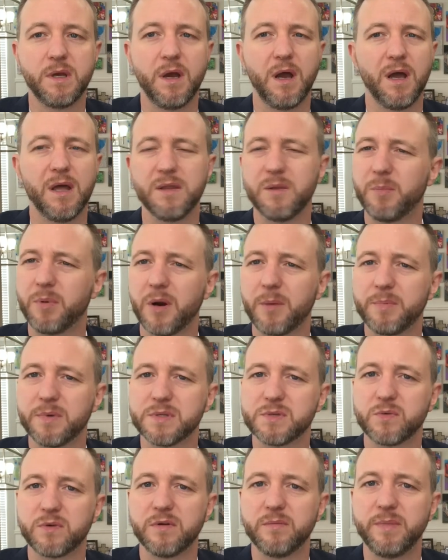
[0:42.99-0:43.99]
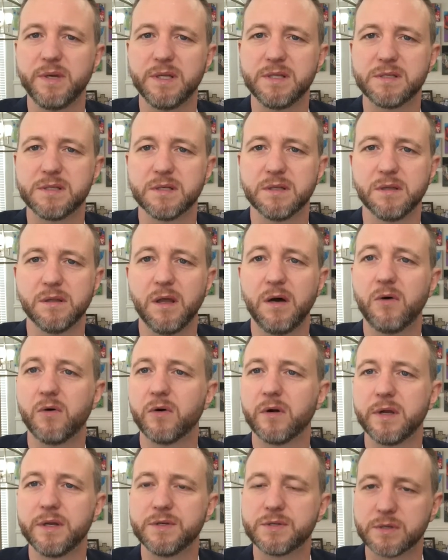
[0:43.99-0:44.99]
The purpose would have been to
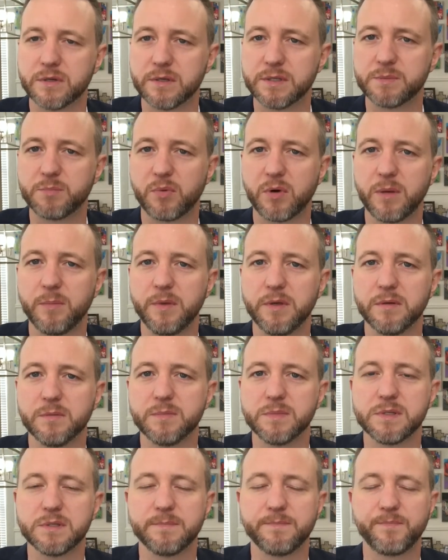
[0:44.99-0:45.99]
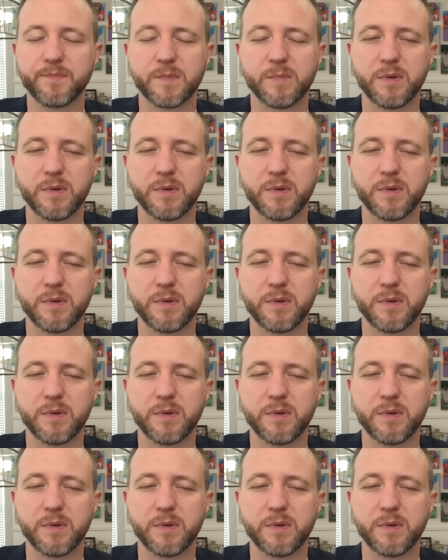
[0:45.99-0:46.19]
lower insurance premiums,